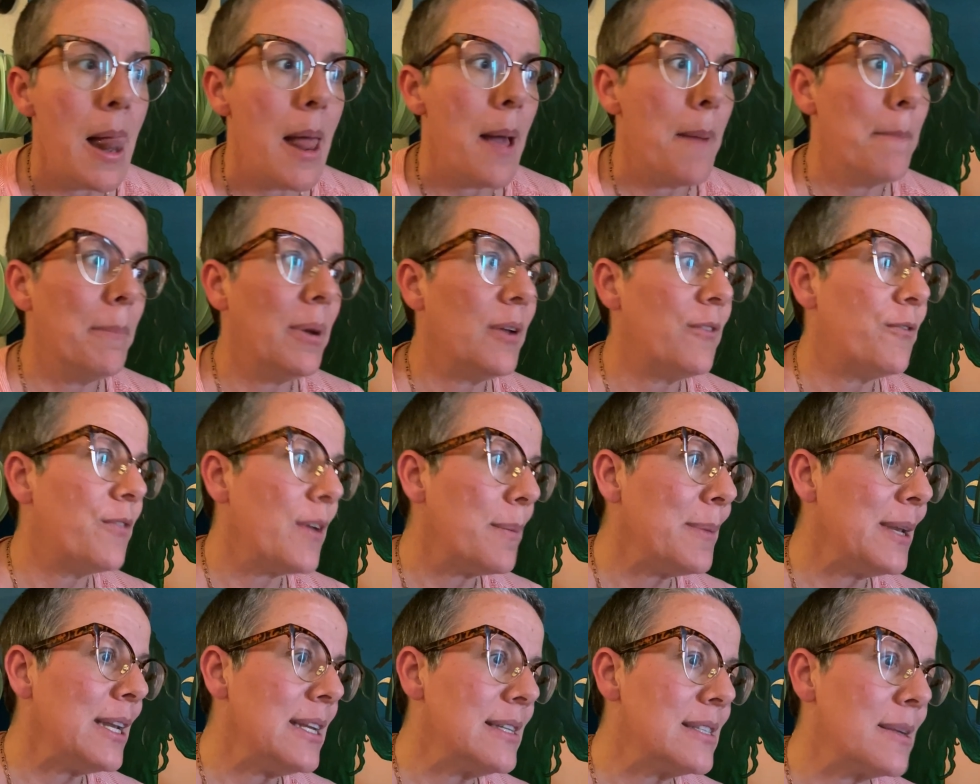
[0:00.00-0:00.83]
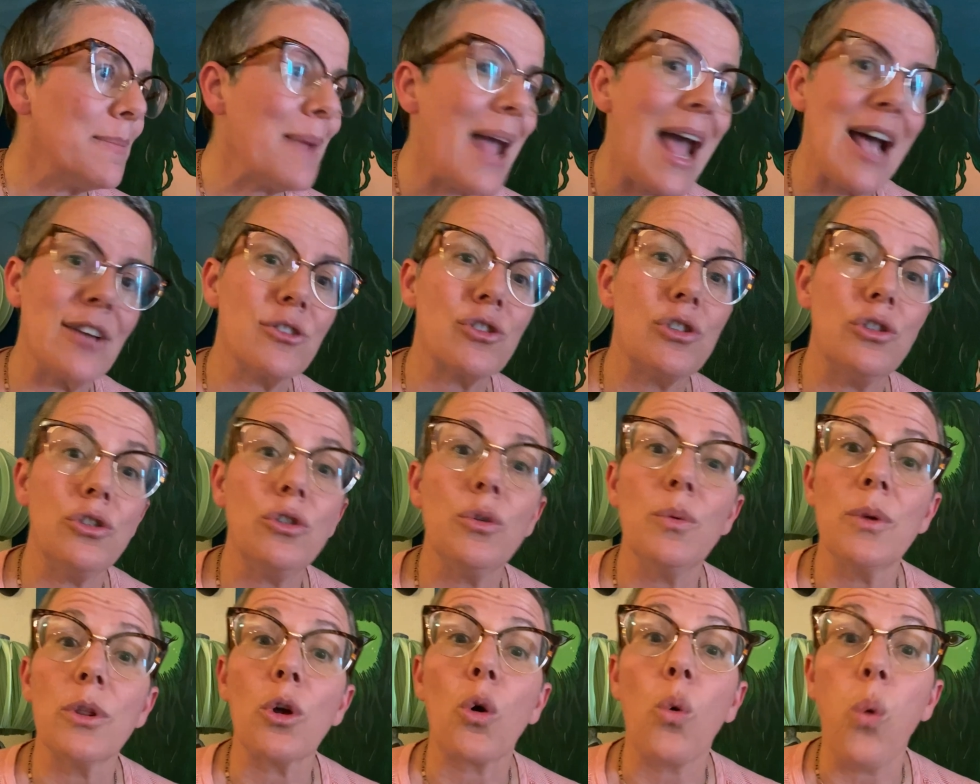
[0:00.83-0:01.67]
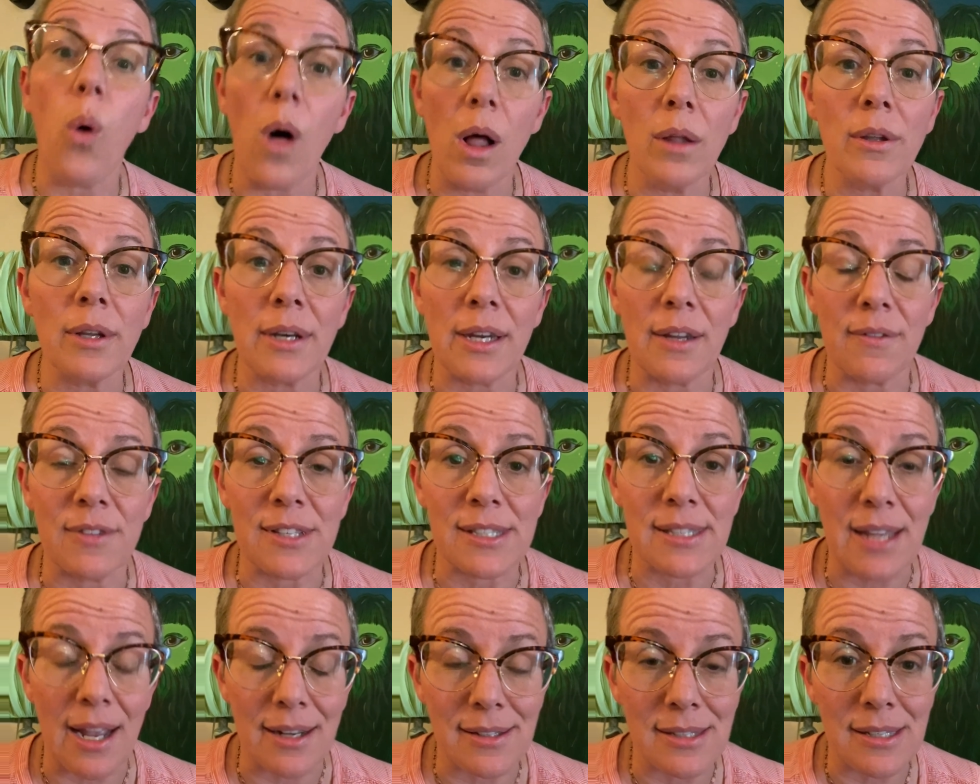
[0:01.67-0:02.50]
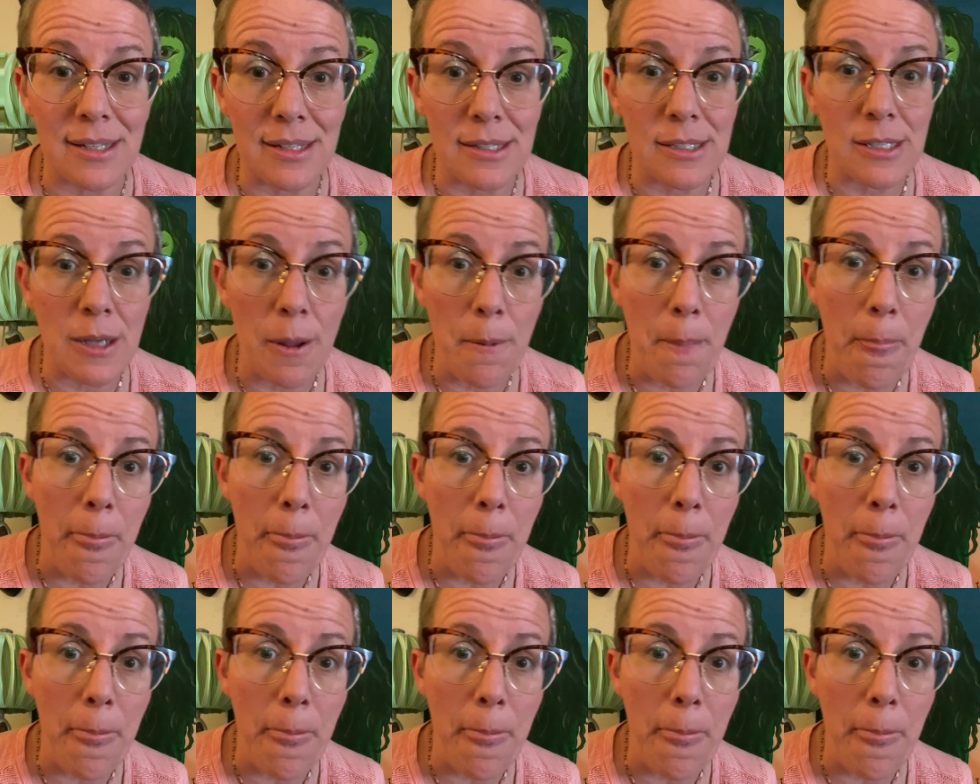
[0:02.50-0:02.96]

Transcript: but feminism has to do with equality of the sexes.